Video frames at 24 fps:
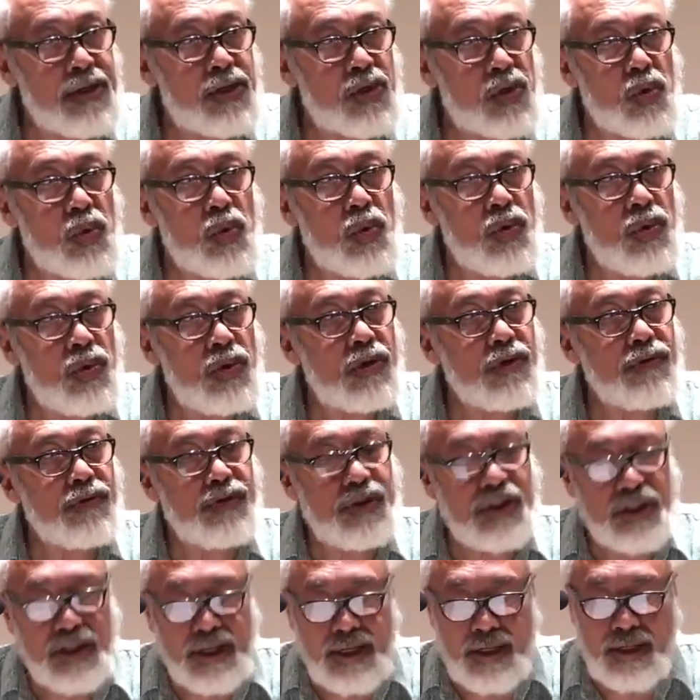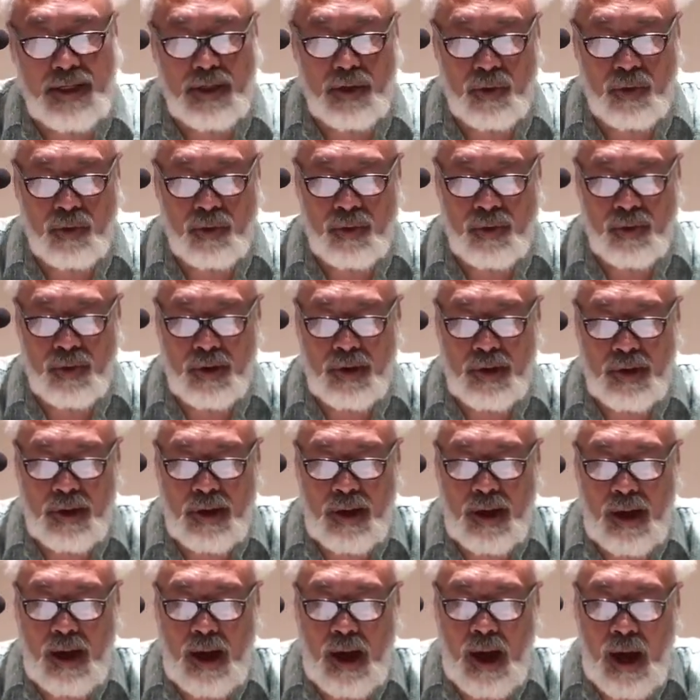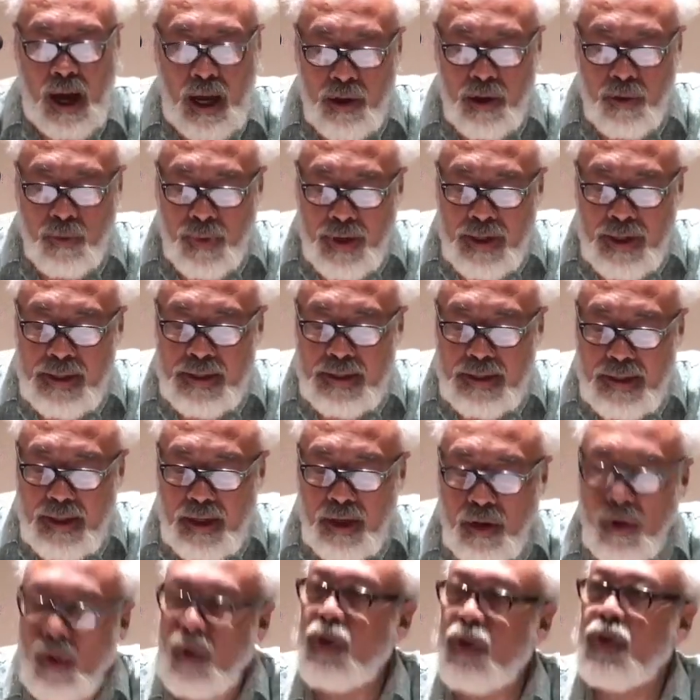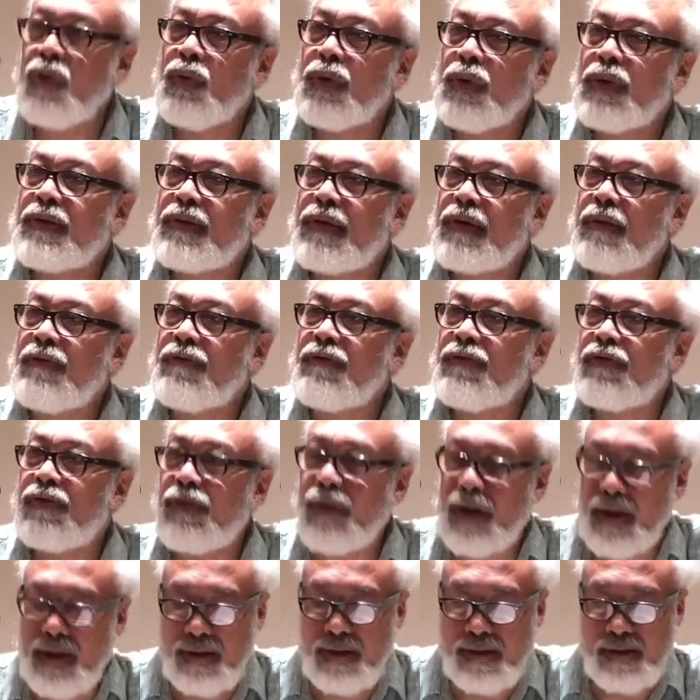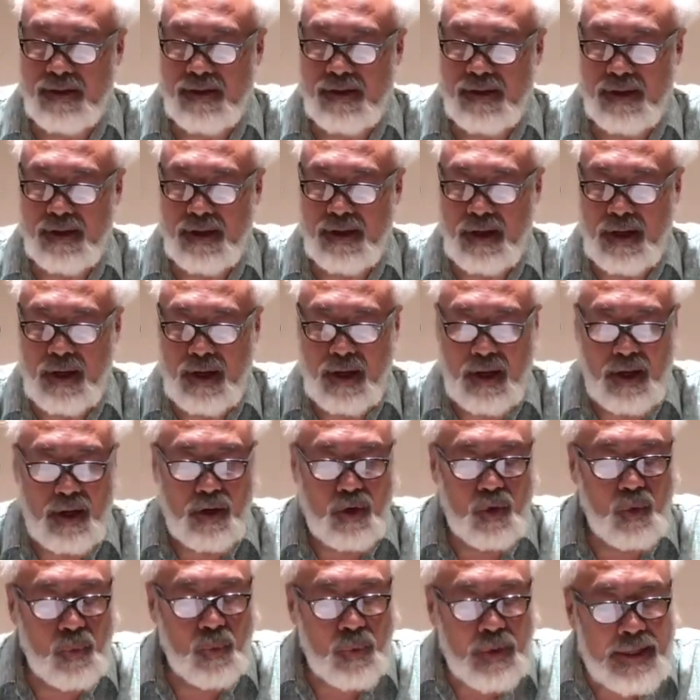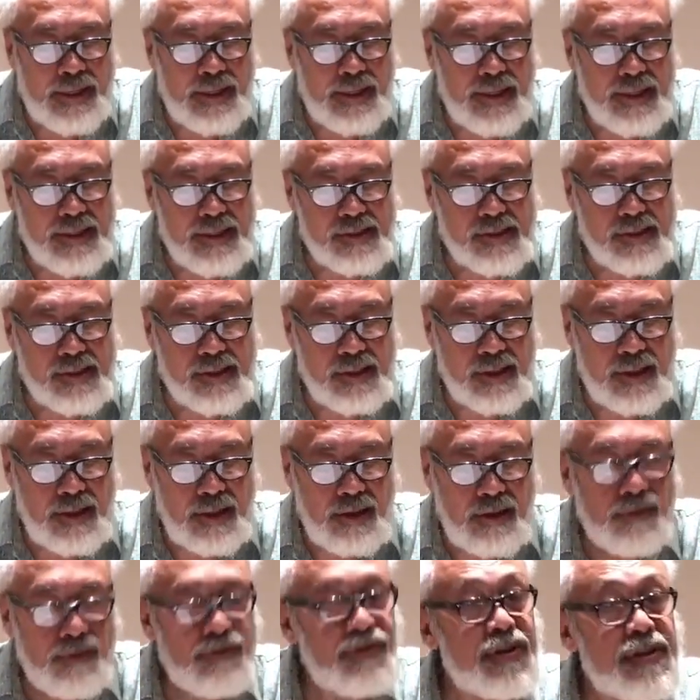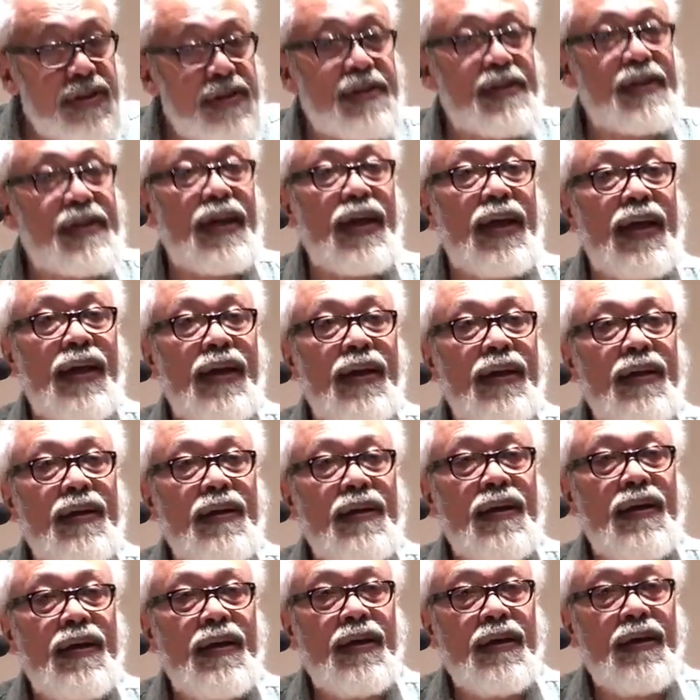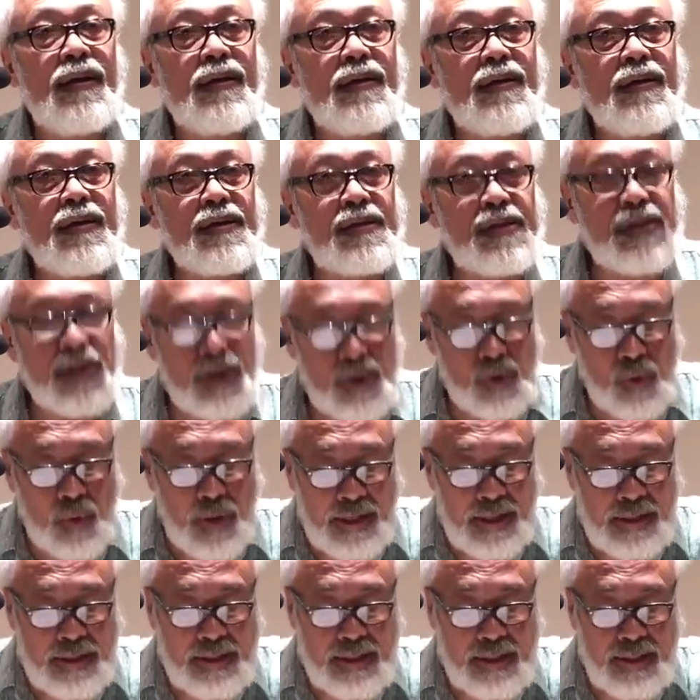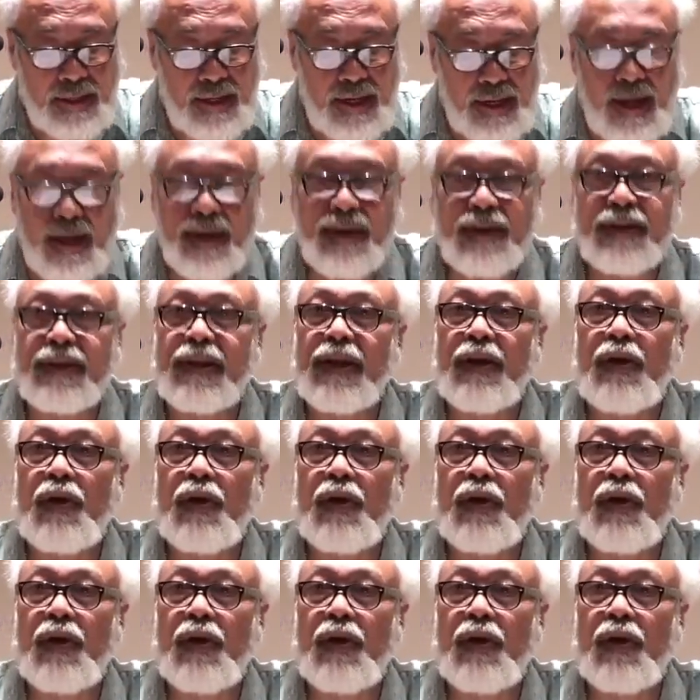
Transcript: a student of JNU, I went along with some friends to witness firsthand the situation at